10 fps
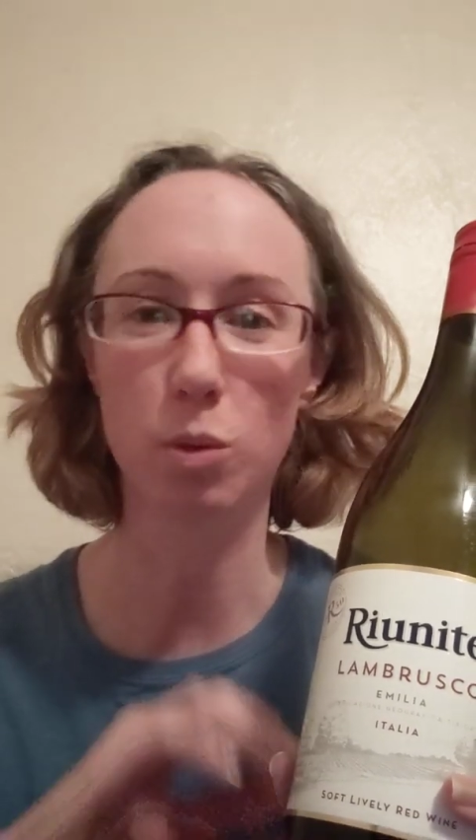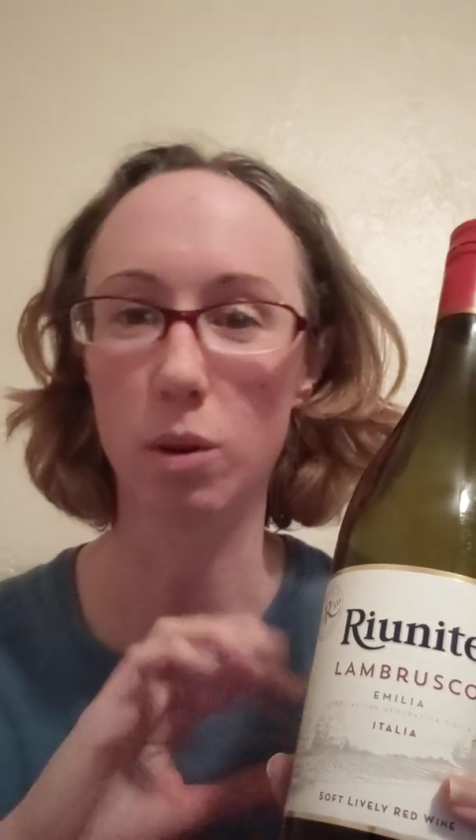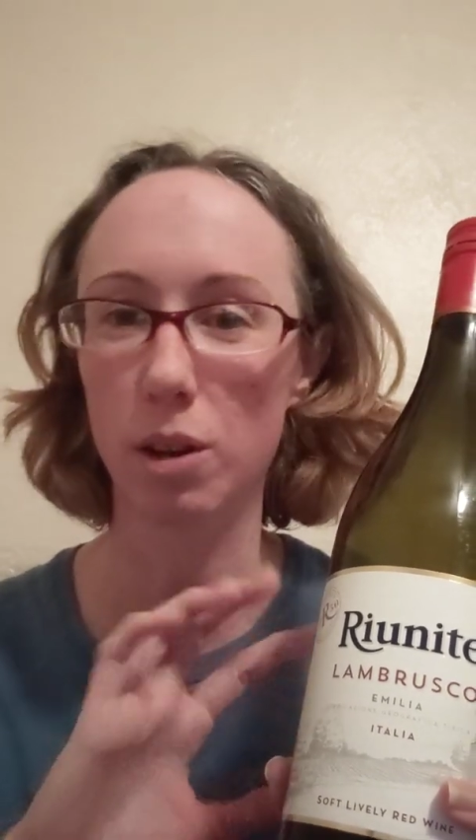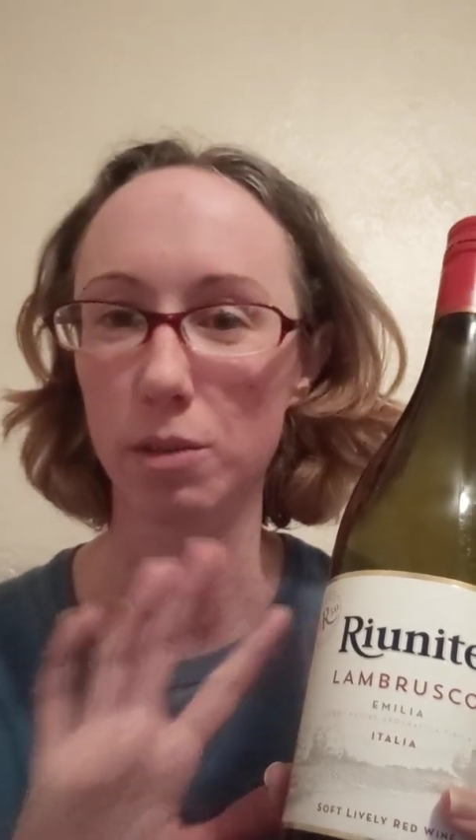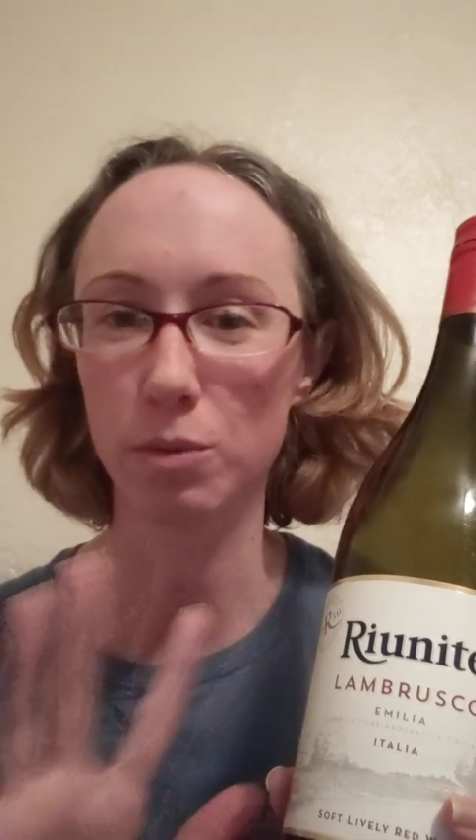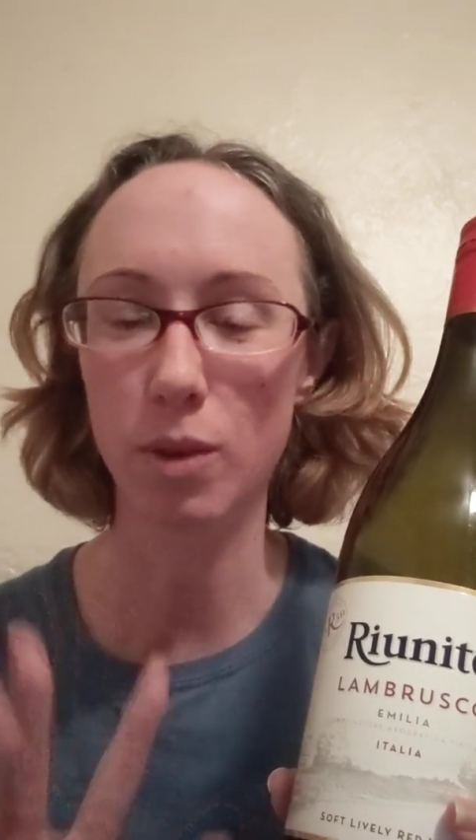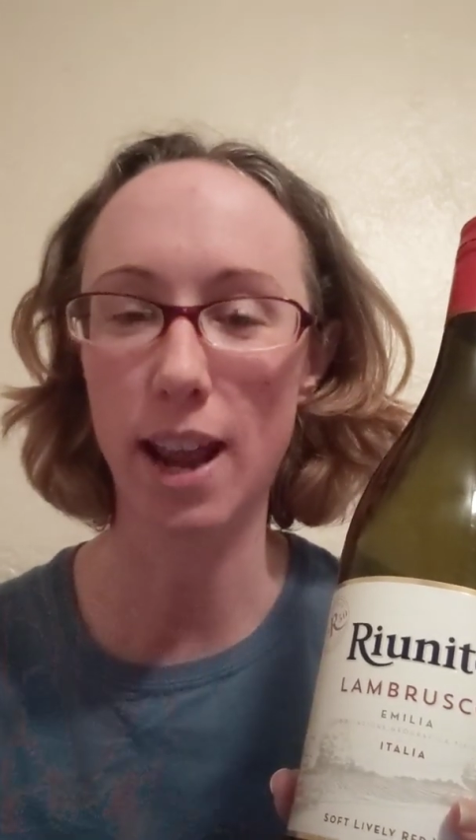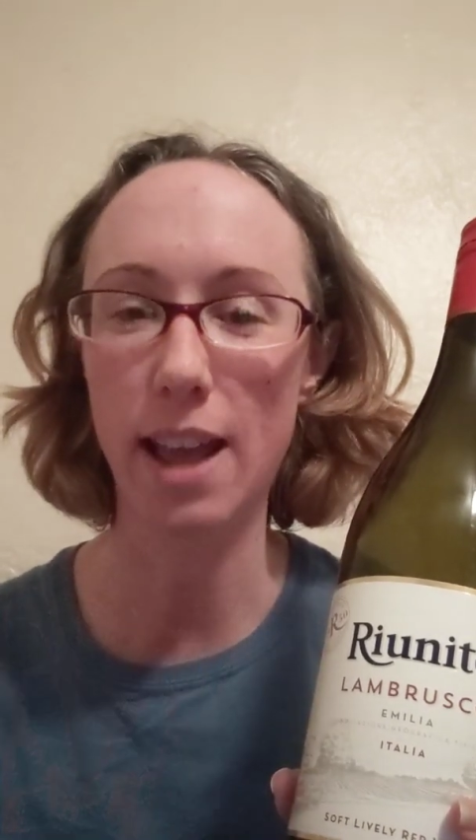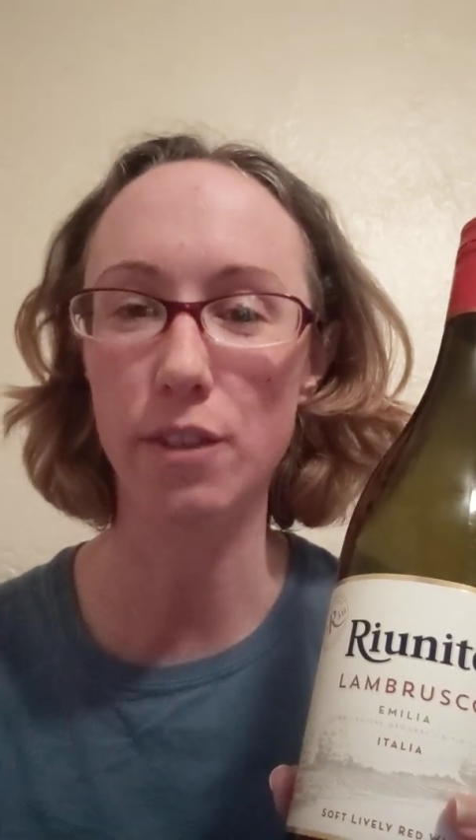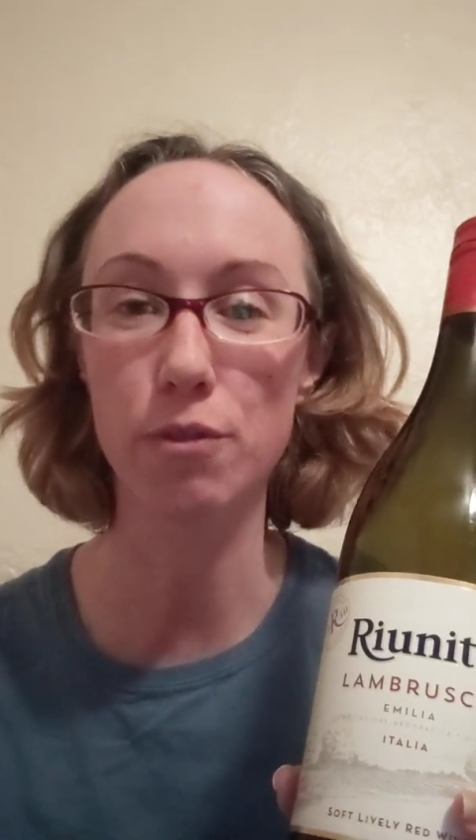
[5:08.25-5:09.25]
or what
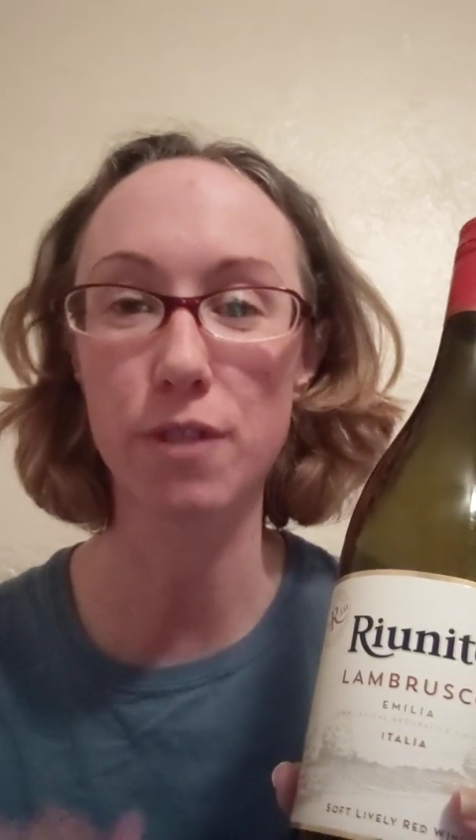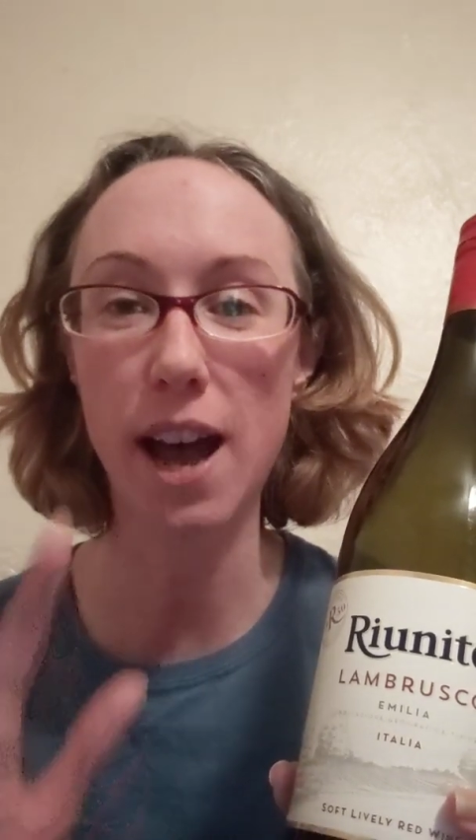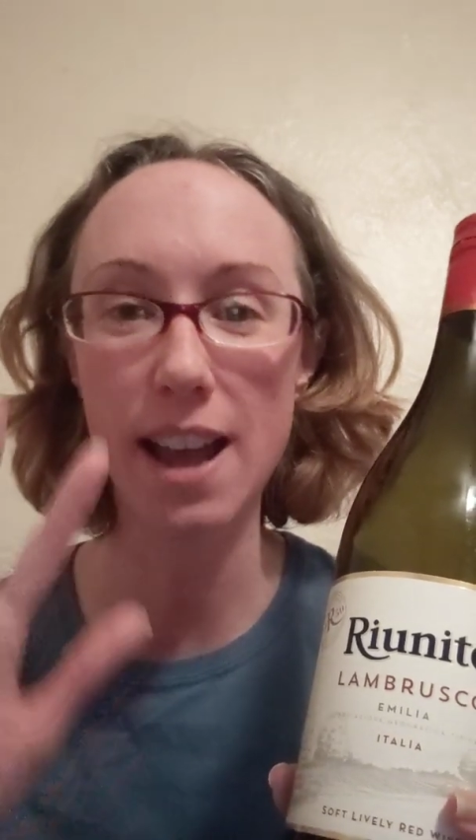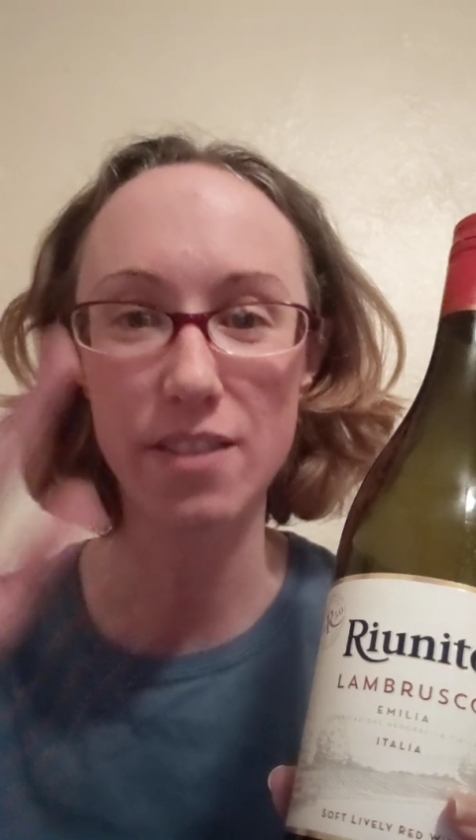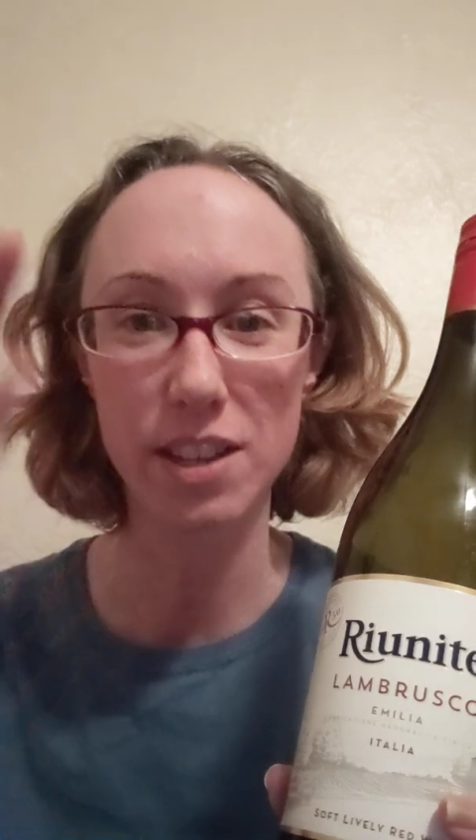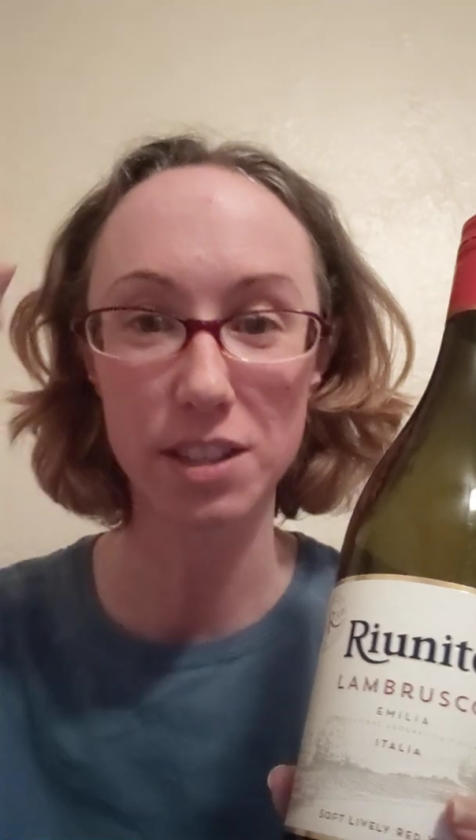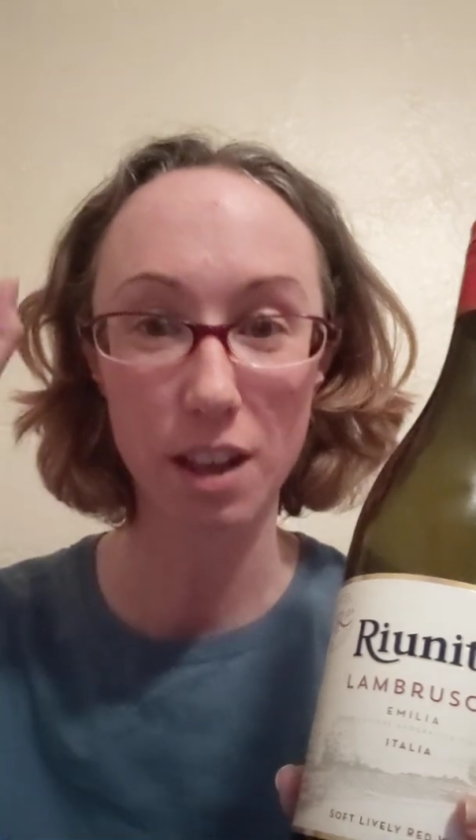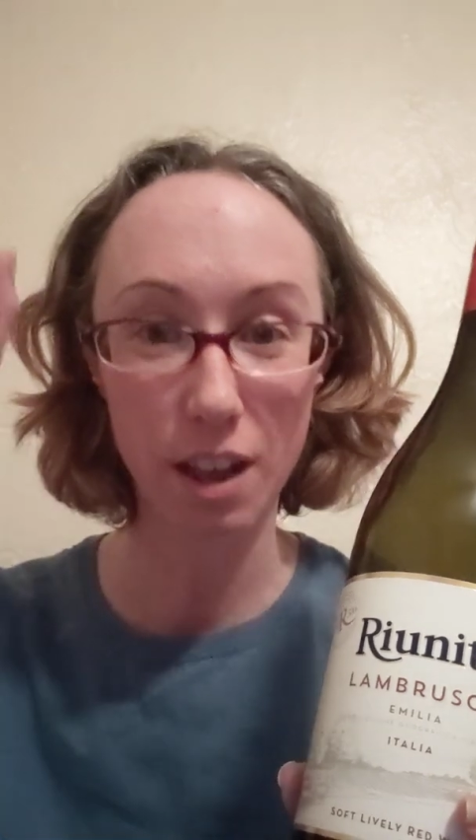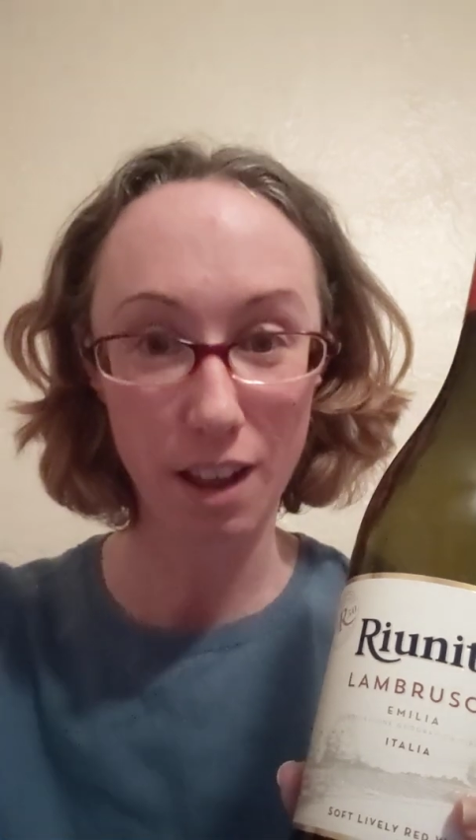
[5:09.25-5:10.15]
have you. 5 is